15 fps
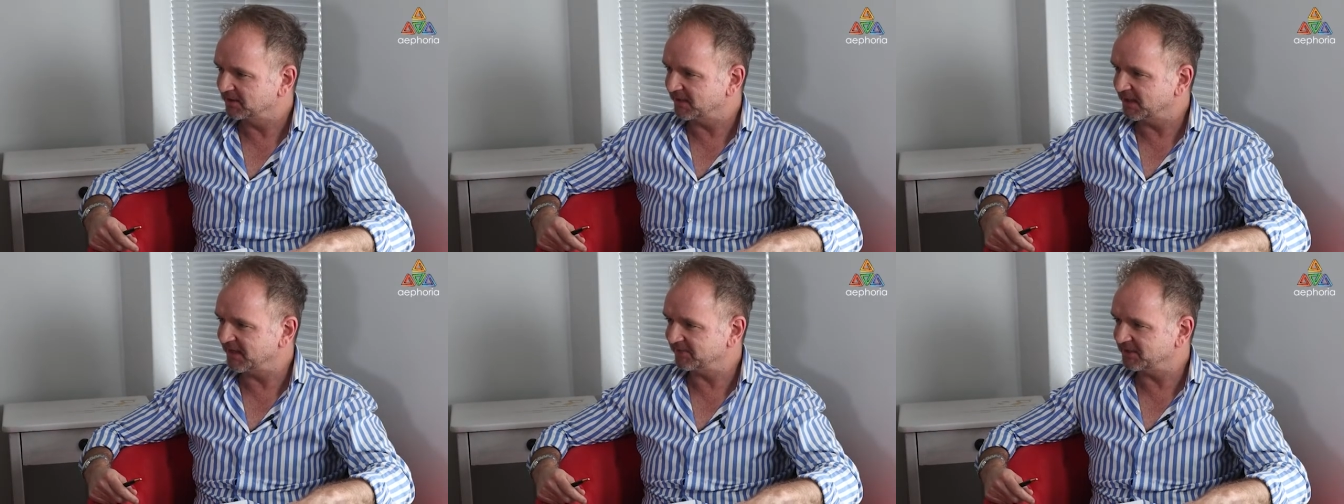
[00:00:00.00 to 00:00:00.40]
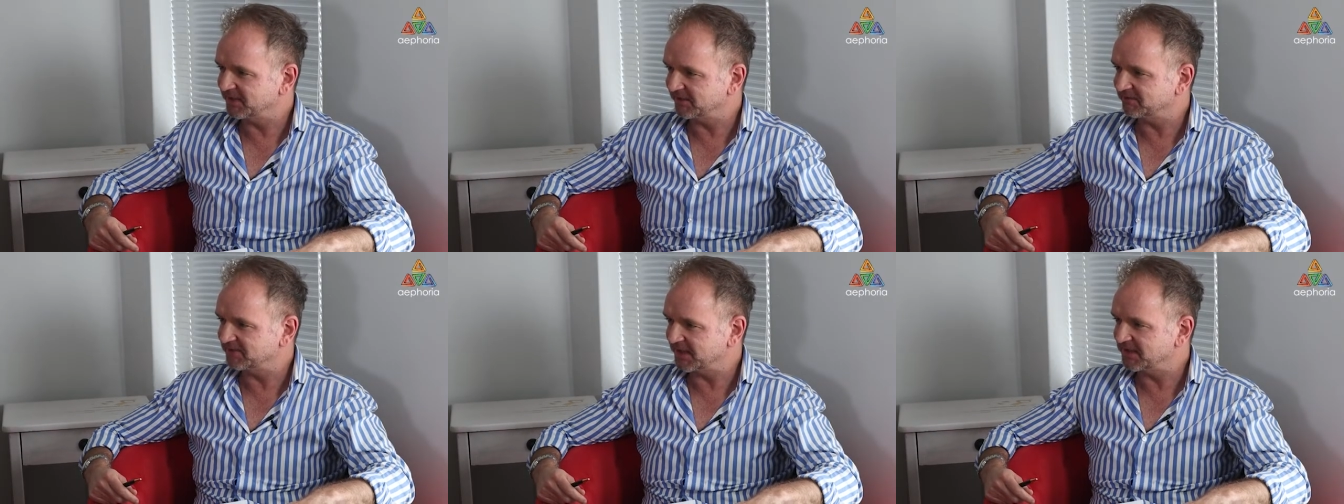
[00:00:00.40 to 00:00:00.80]
I have mm.
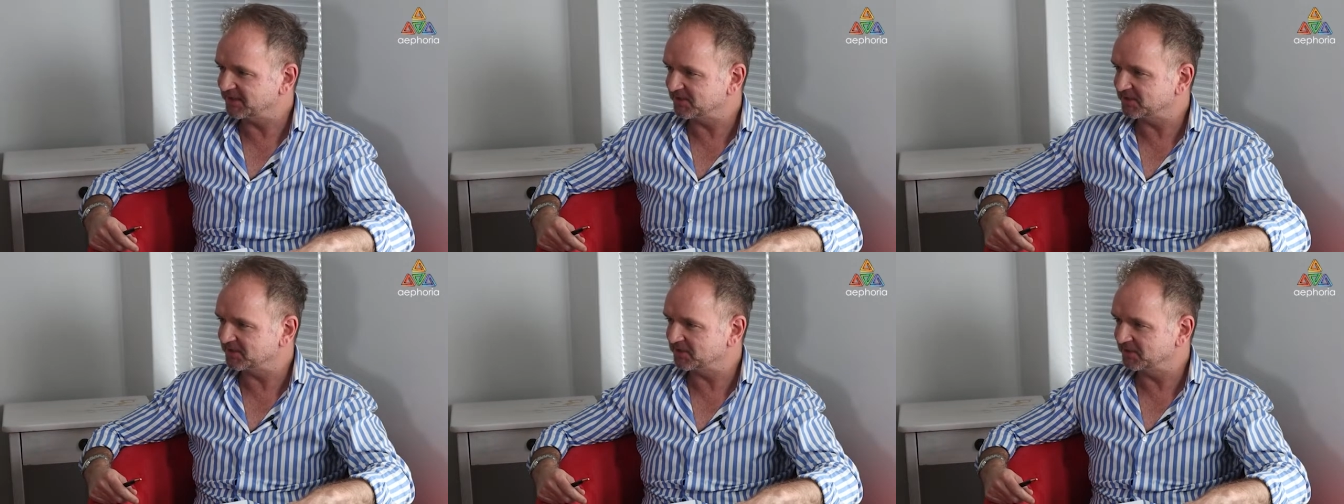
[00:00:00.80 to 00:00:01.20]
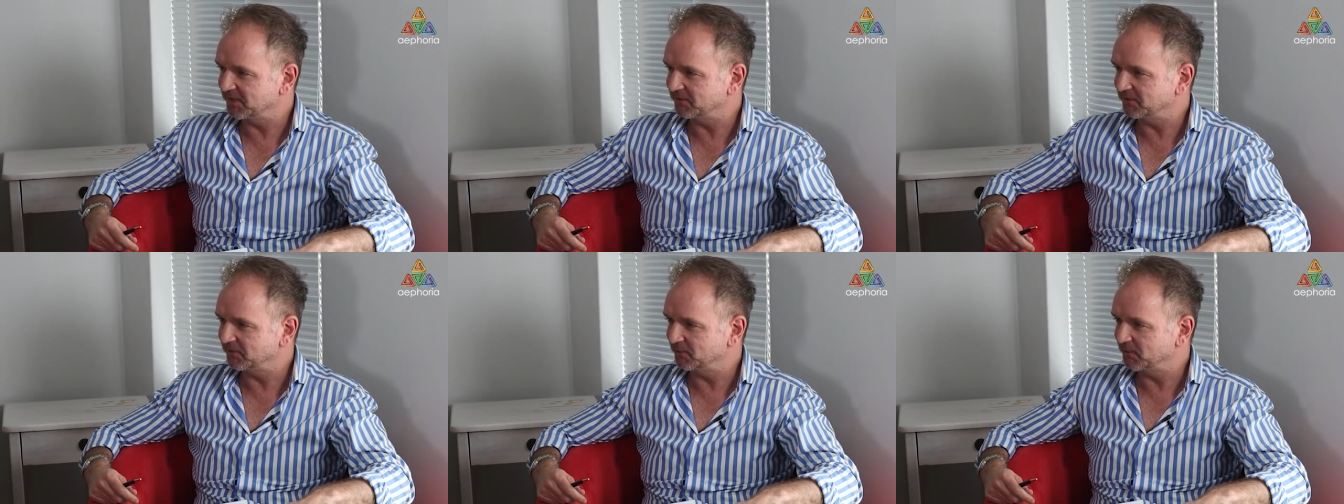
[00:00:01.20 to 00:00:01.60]
enough data to
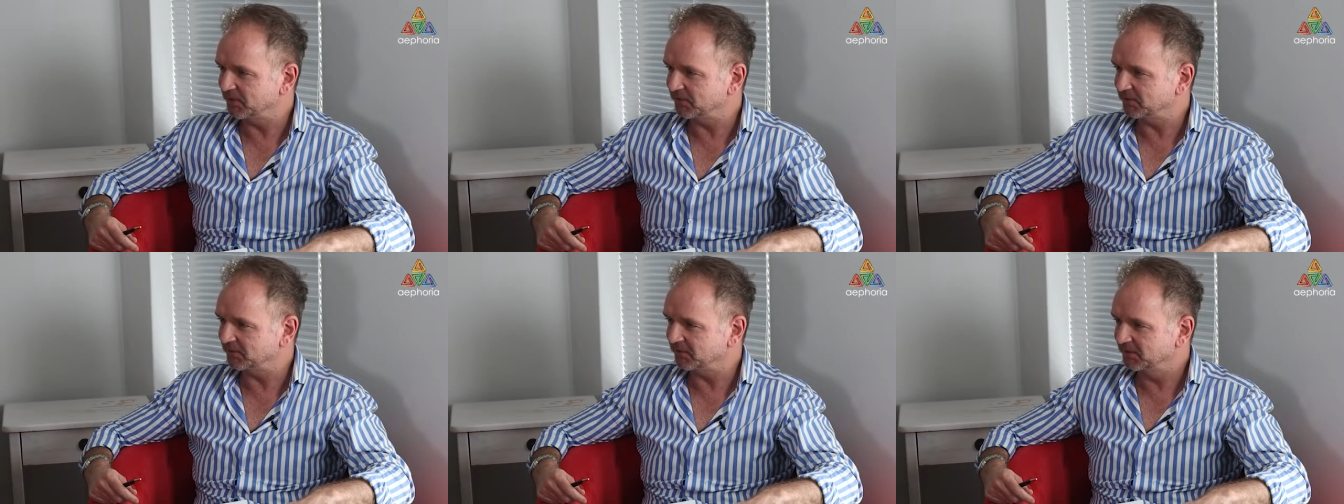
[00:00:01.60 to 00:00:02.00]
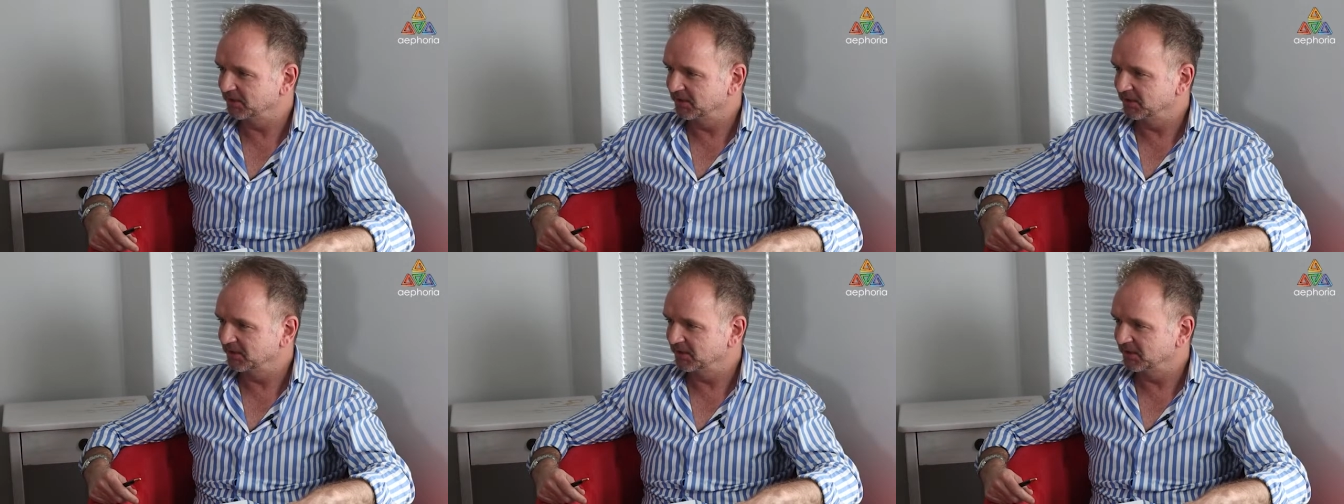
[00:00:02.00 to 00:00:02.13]
know the world.